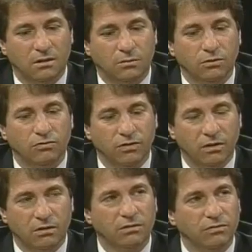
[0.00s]
It was
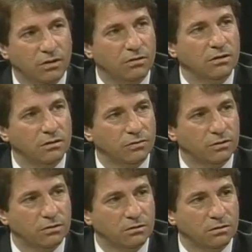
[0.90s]
very, very
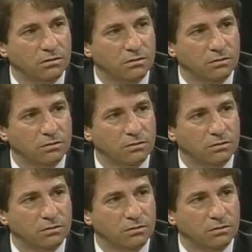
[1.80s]
difficult